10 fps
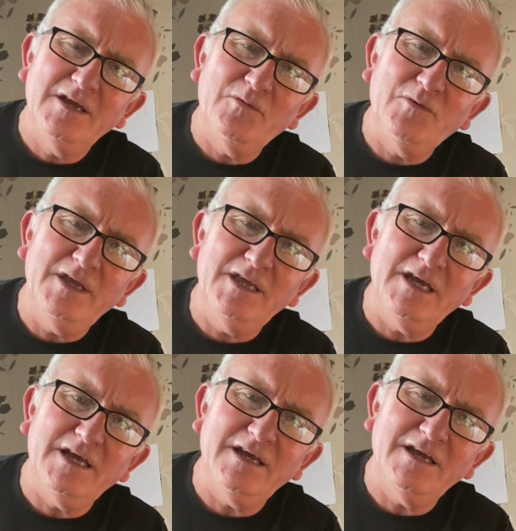we,
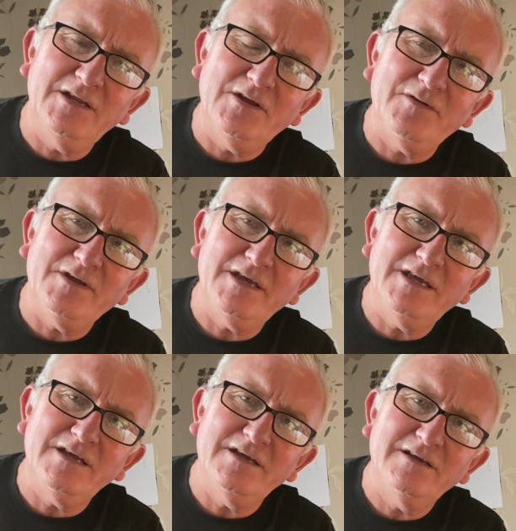uh, you know, and
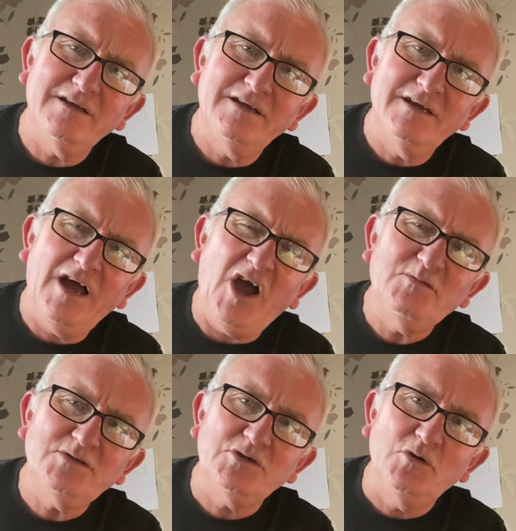I uh, hope
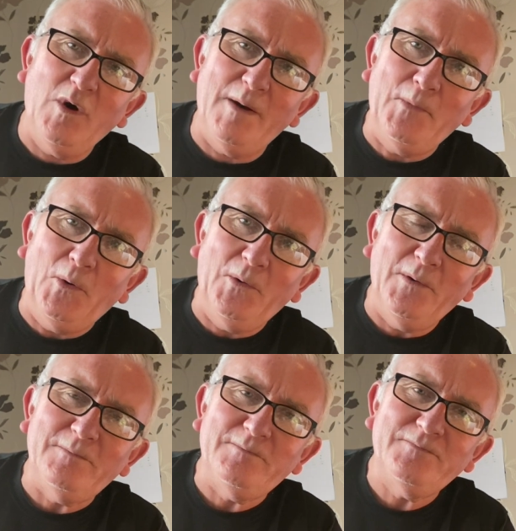to do one more.